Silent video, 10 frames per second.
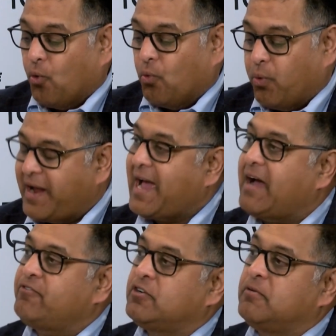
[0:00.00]
We
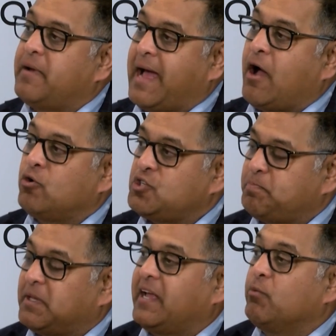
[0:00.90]
have to now
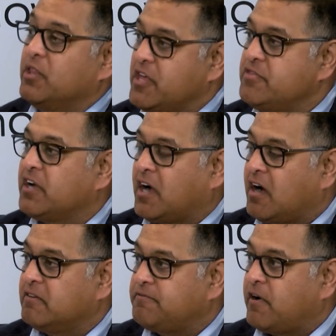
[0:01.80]
play within the
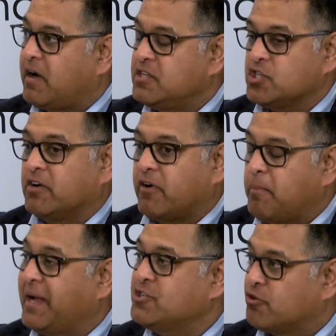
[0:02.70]
confines of our
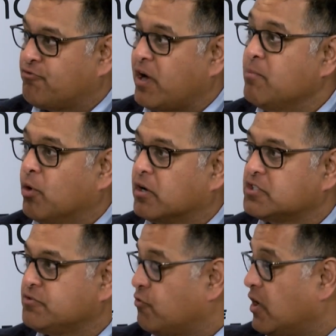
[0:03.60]
major
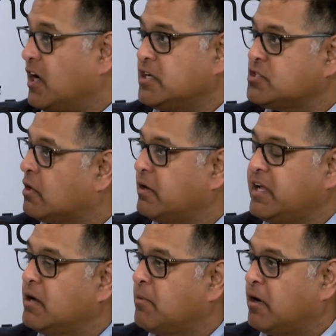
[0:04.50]
frameworks. For us, our
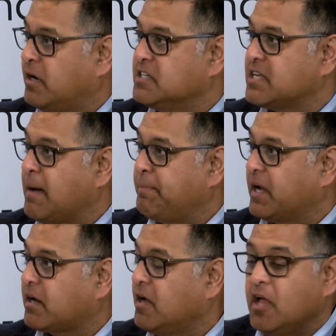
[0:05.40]
EMR is
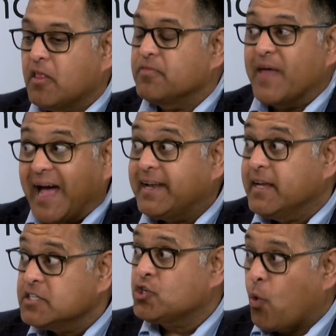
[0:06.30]
Epic. That
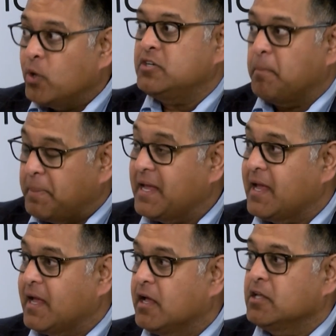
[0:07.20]
is going to
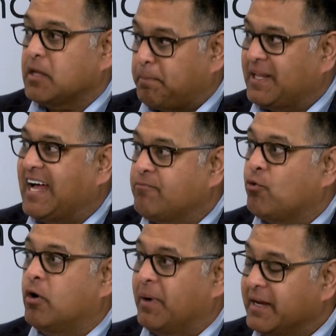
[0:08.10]
be the
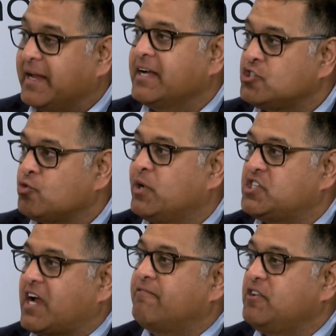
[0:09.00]
platform against
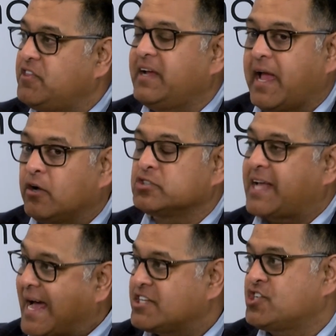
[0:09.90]
which everything else
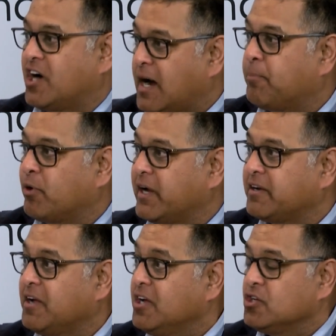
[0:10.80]
has to operate.
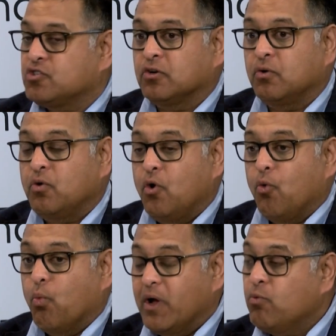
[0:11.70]
So
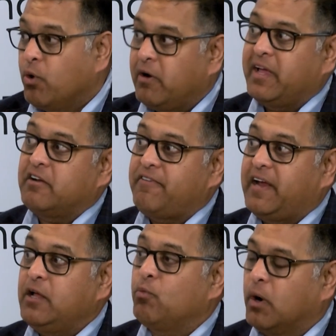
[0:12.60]
when we're
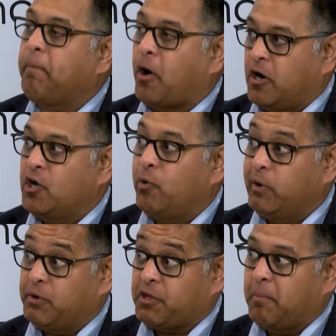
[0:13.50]
innovating, we're partnering
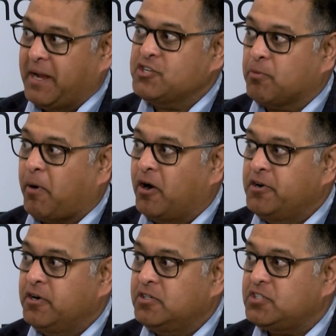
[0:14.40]
with our major
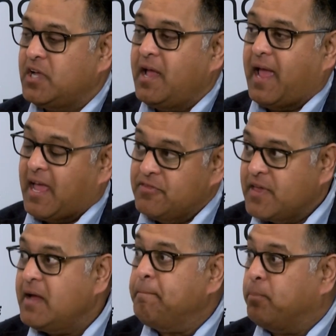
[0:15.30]
partners and
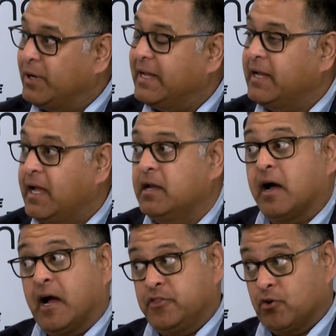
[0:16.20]
then bringing in
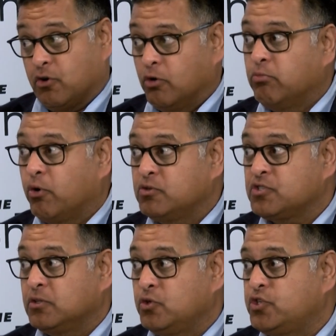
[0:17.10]
either homegrown
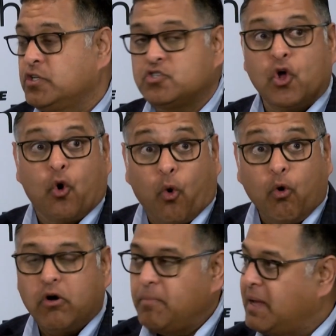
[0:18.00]
solutions
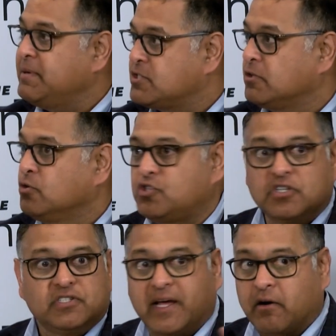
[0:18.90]
or maybe
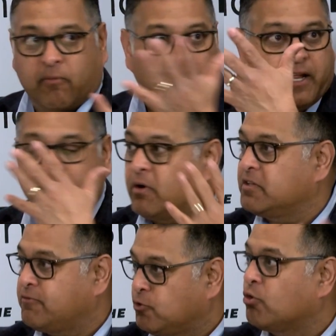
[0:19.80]
solutions that are right here on
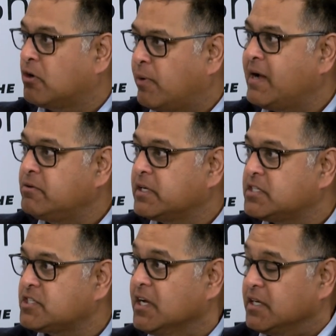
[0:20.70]
the floor around
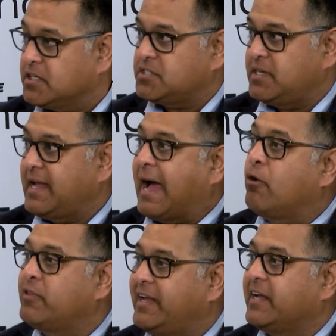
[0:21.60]
us to see
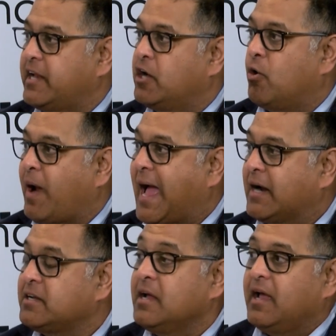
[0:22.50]
how they can
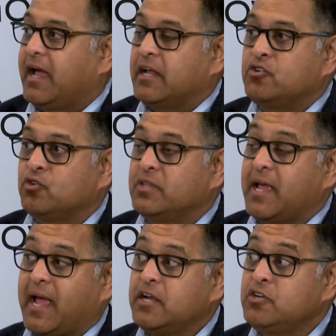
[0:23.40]
interact and to
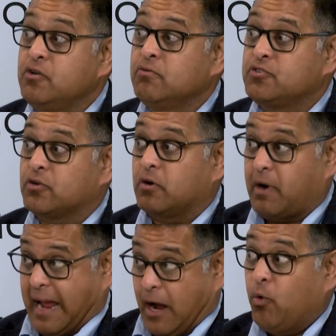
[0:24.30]
the end user,
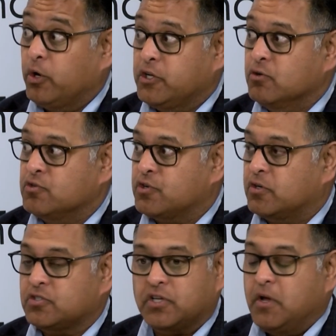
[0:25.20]
our
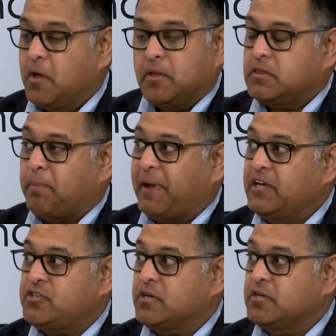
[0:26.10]
users, the
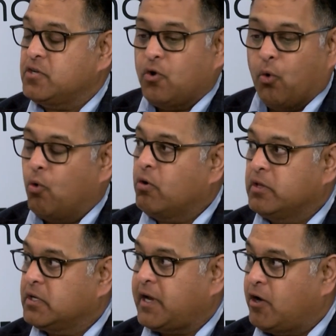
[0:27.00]
patient or
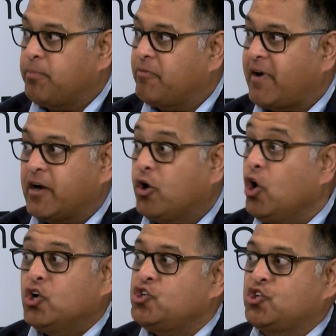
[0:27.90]
the care provider
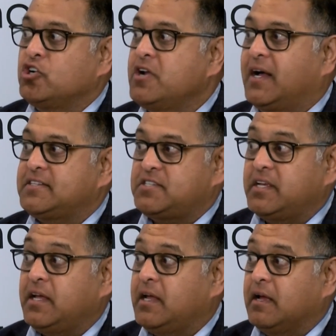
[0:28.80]
should not
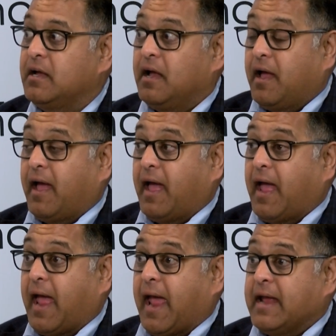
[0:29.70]
see
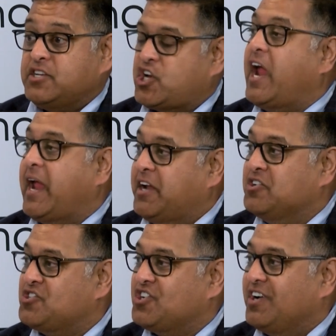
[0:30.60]
a
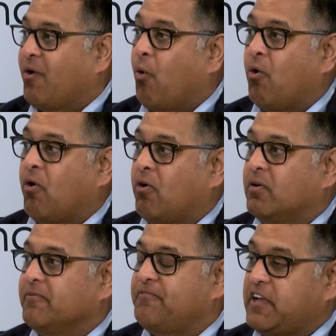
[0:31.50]
change
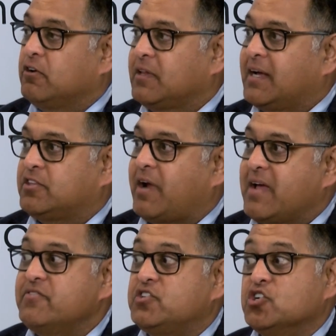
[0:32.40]
or feel like they're
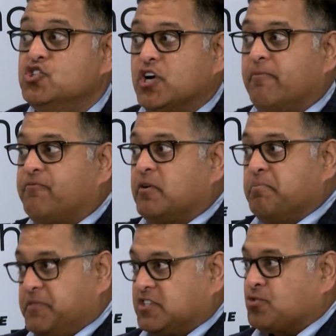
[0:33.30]
having to jump
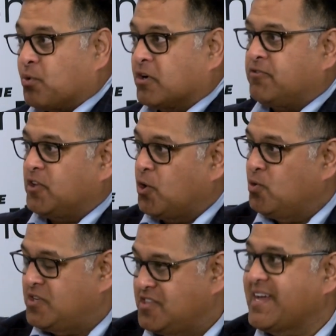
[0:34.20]
from this
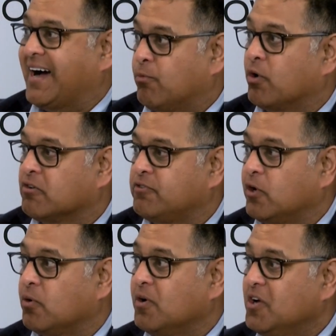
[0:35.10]
workflow to that workflow.